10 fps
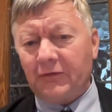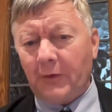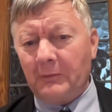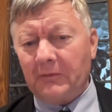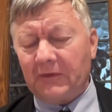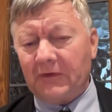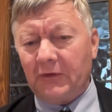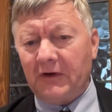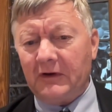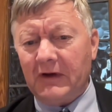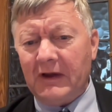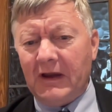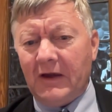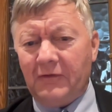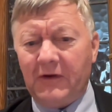from Syria
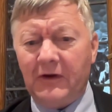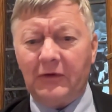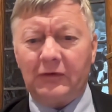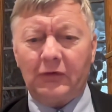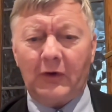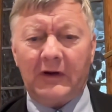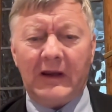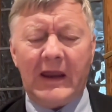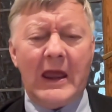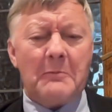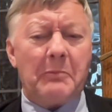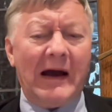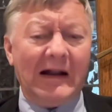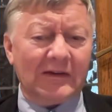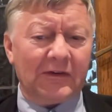videos showing
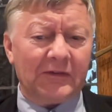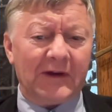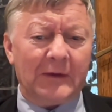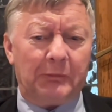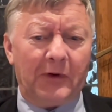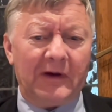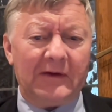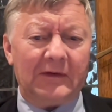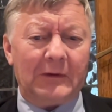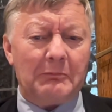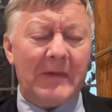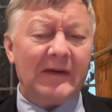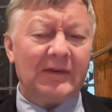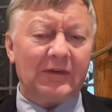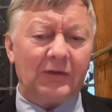piles of dead bodies,
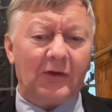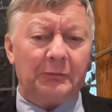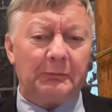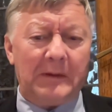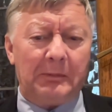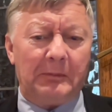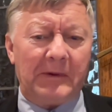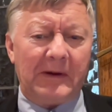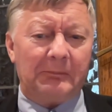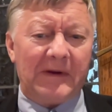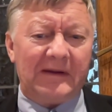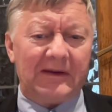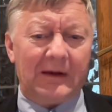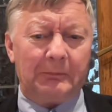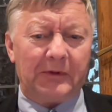masses of people being
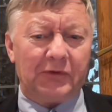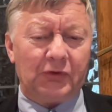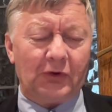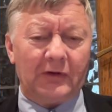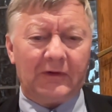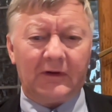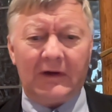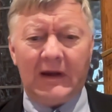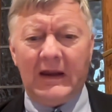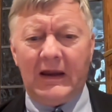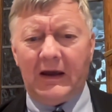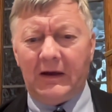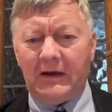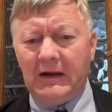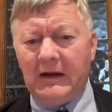beaten up and shot. And
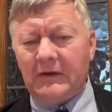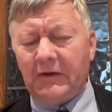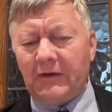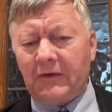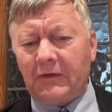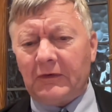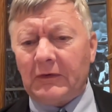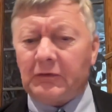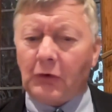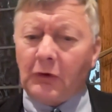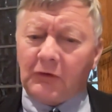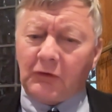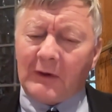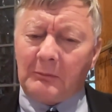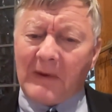this is
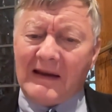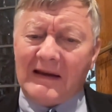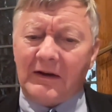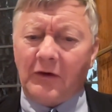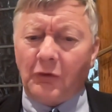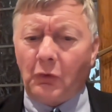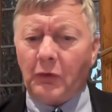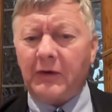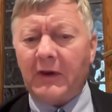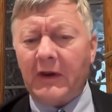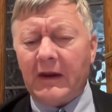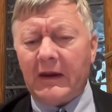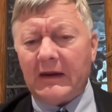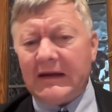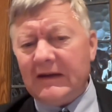concentrated mainly in the
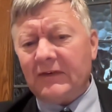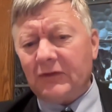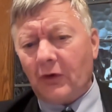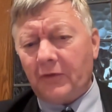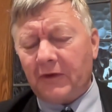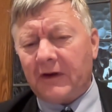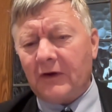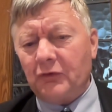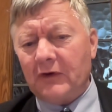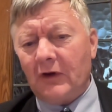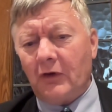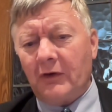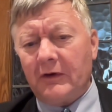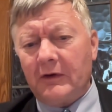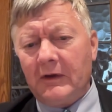northeast of the country
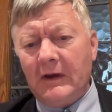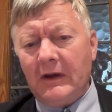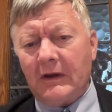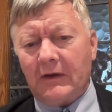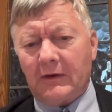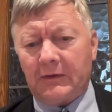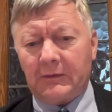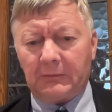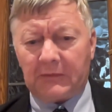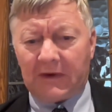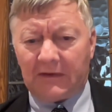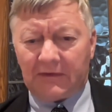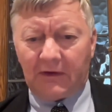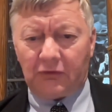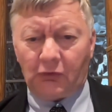on the
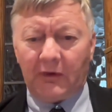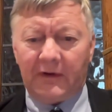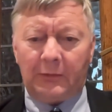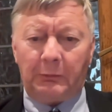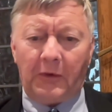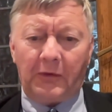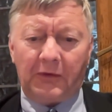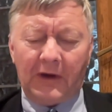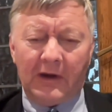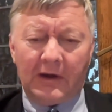that joins both